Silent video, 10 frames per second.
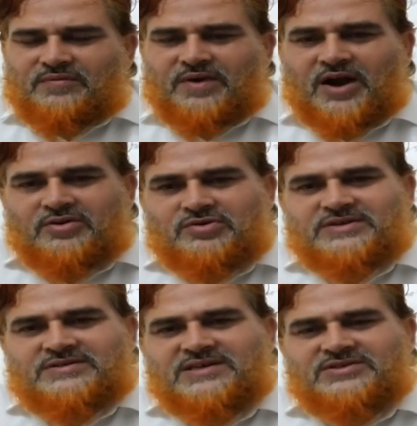We have to
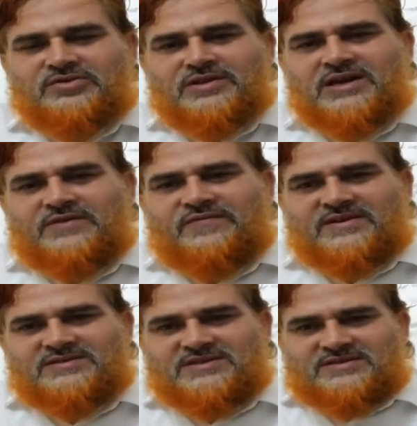discuss on the
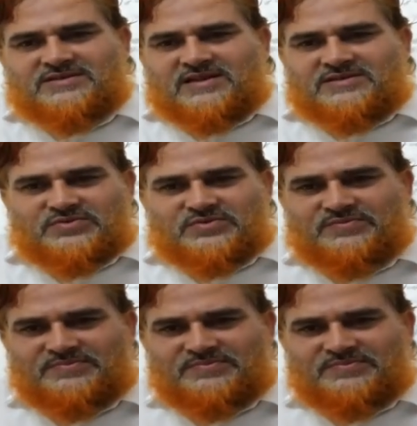infrastructure also.